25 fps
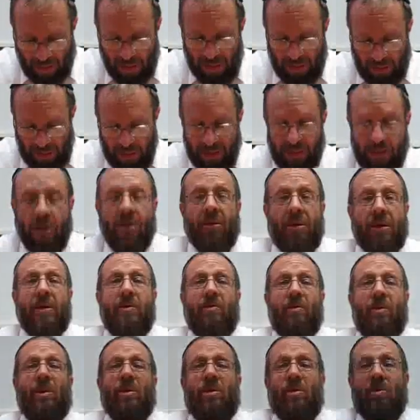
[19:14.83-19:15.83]
is certainly
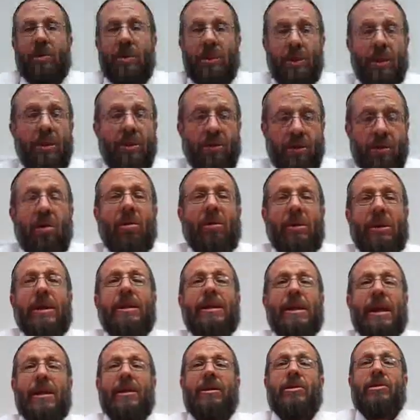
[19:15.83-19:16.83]
one who would certainly
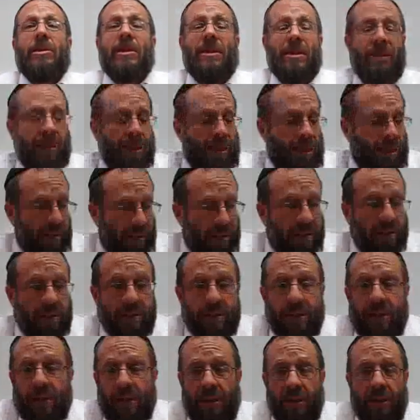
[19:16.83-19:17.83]
acknowledge this, as
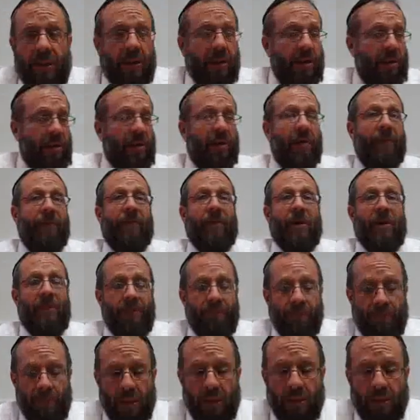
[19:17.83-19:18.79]
is clear from